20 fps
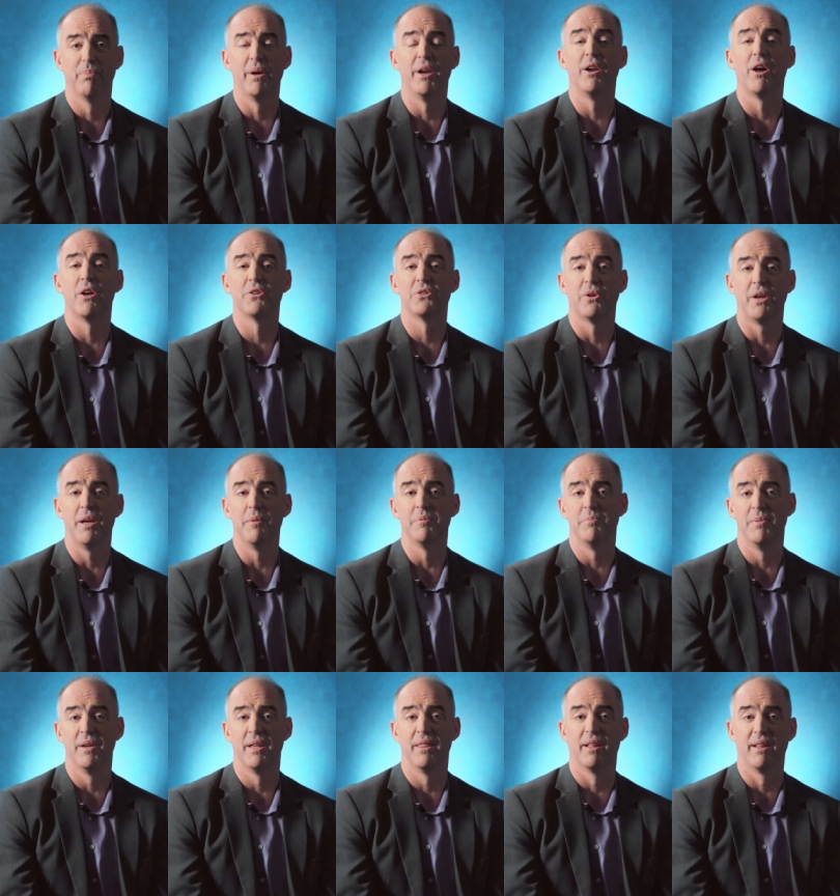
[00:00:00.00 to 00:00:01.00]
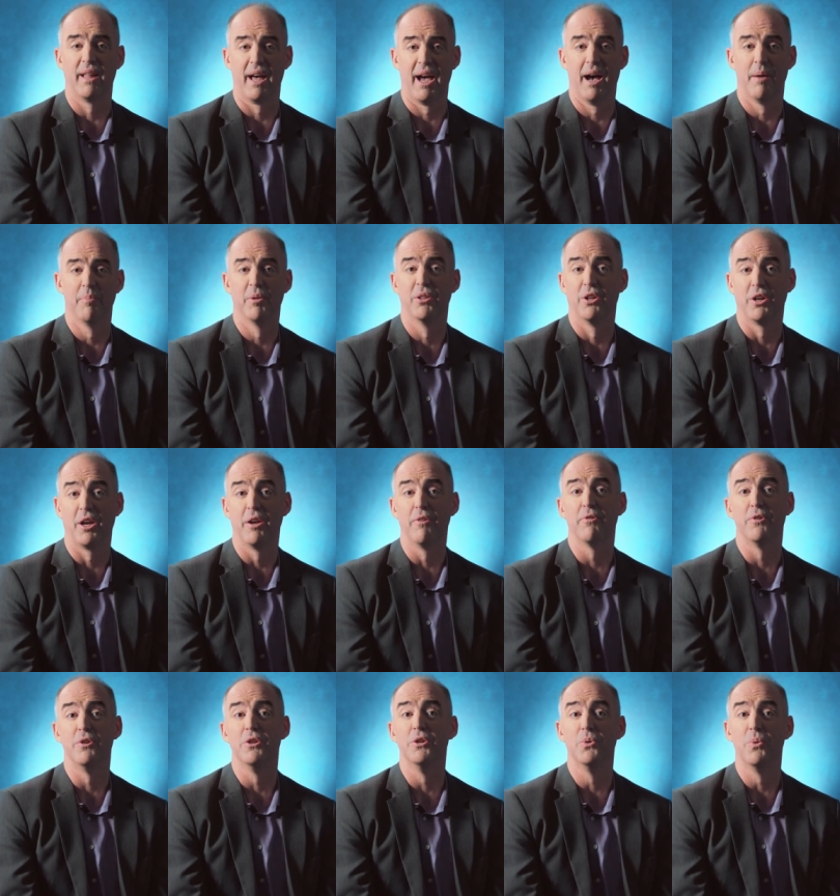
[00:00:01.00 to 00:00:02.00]
But it also keeps me in the lab looking
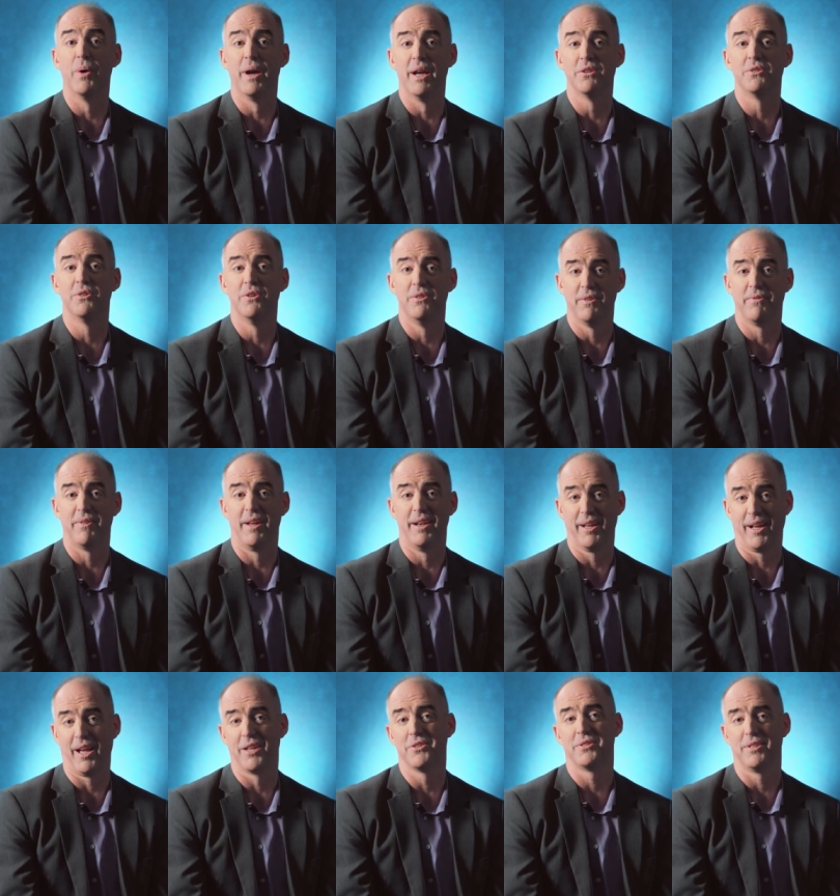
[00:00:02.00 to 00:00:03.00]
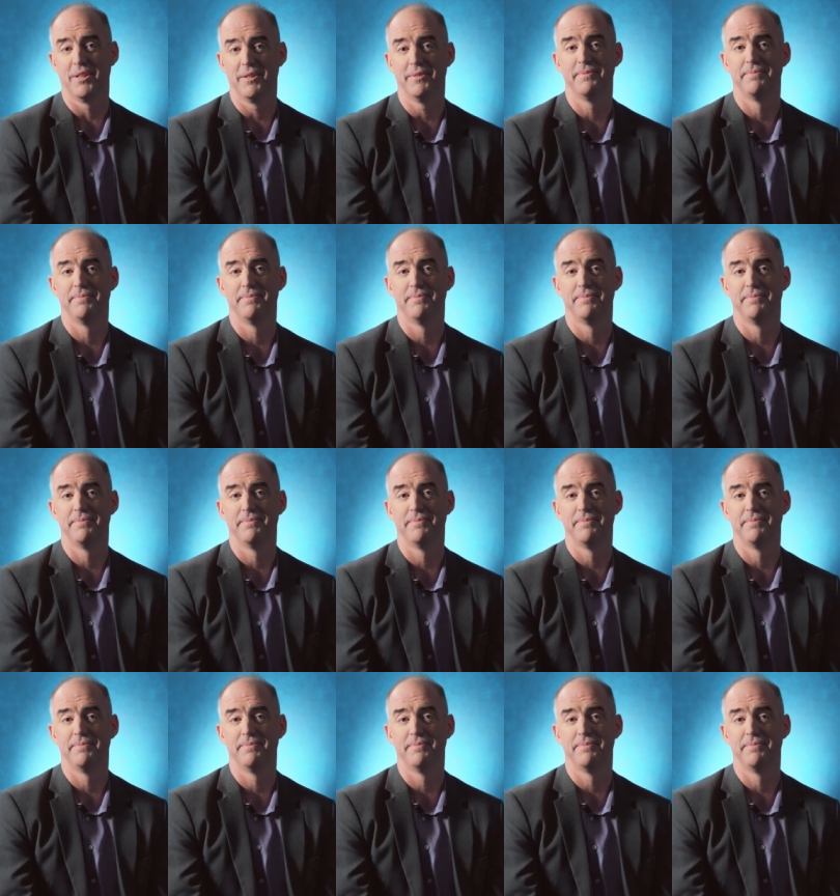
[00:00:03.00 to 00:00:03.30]
for new ways to defend against